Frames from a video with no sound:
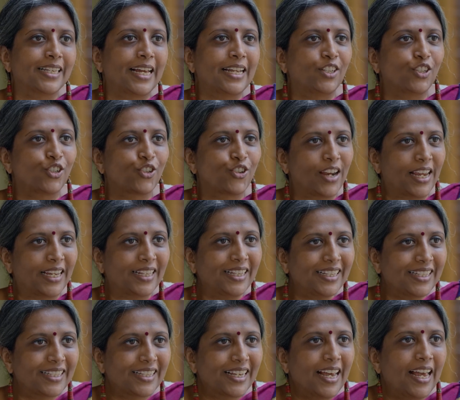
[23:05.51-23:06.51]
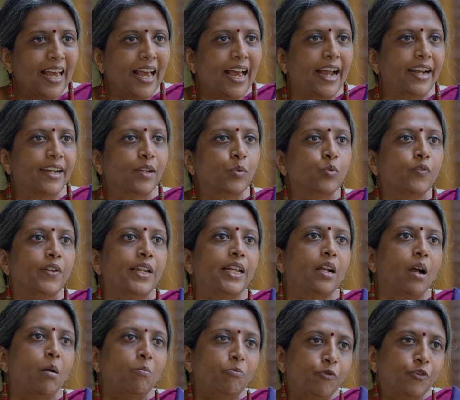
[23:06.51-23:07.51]
and strengths, and who's very
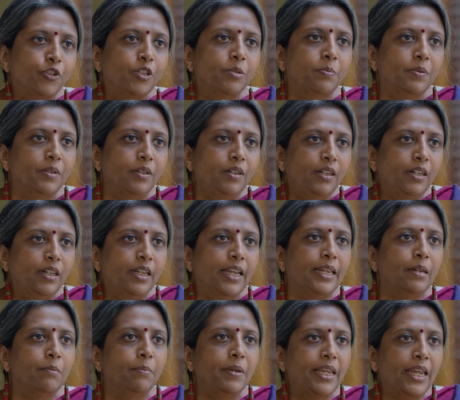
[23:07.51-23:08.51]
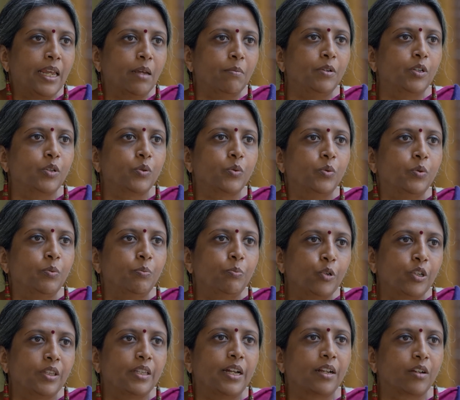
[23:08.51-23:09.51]
comfortable in being able to
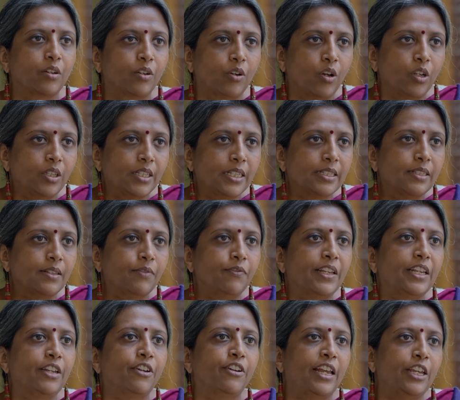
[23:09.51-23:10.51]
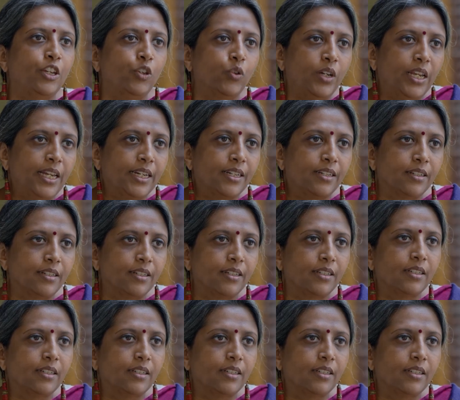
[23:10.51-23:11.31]
put that across. Is a very regulated